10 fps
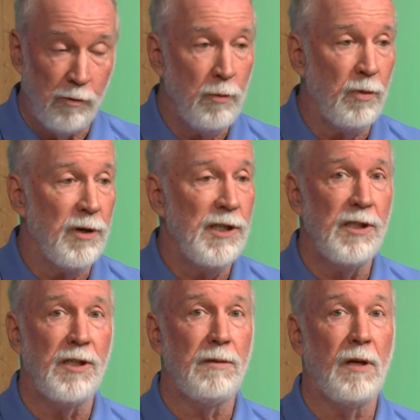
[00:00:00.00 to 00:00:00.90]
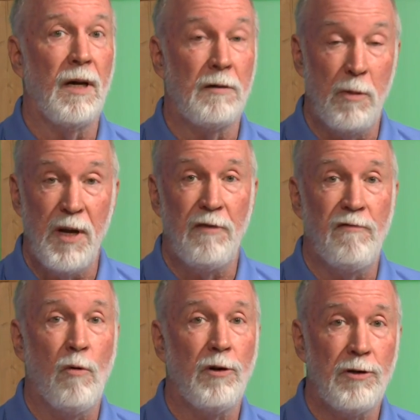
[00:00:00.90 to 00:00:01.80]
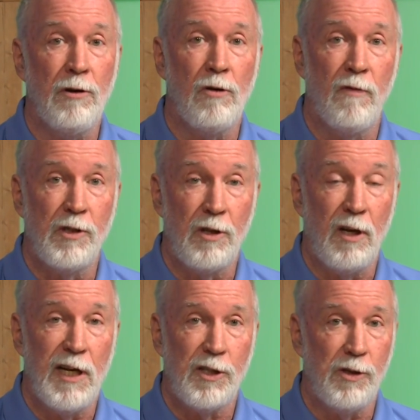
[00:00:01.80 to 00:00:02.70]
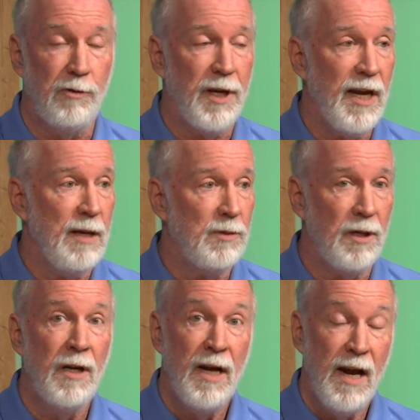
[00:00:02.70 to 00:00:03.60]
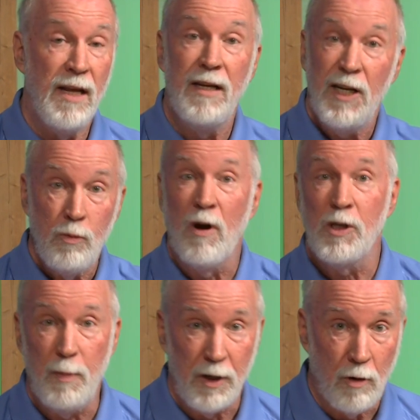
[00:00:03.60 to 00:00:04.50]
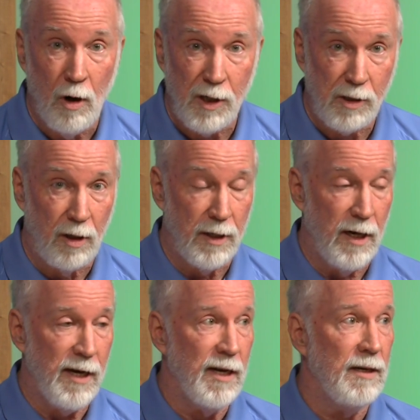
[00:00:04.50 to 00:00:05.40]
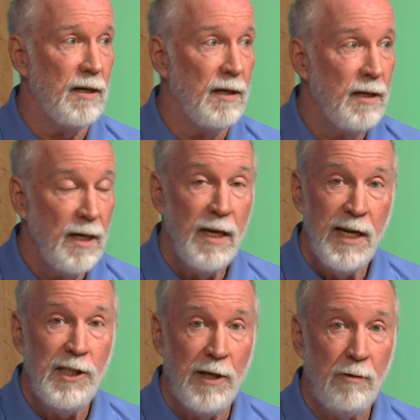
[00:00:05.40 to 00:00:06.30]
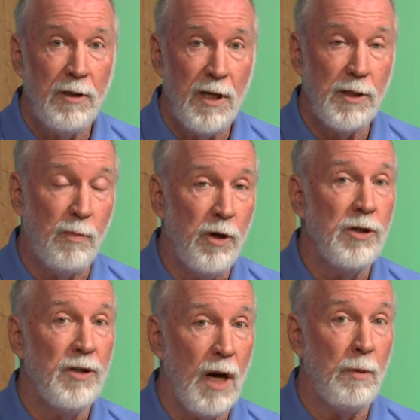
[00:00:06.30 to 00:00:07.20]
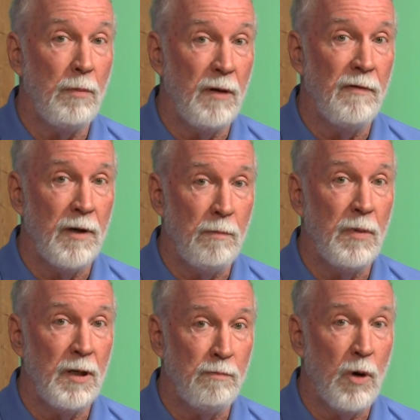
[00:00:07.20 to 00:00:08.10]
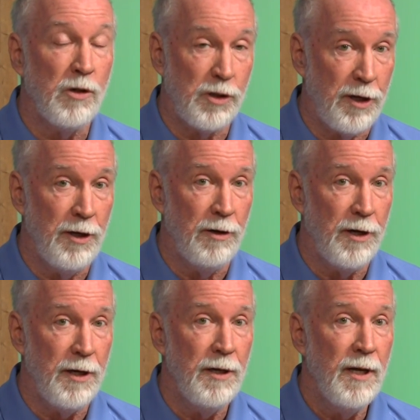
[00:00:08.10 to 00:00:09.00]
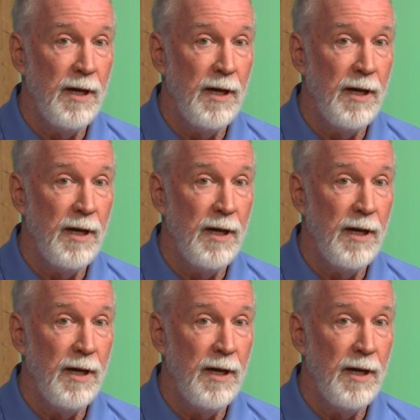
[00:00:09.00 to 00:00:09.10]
Drew Brees has committed 4 turnovers in the last 2 games, and each one has been costly. And he generally does a pretty good job of ball security